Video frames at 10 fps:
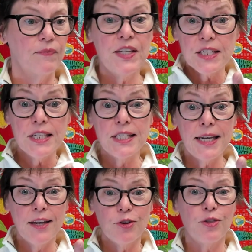This is
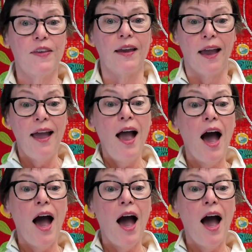the other thing.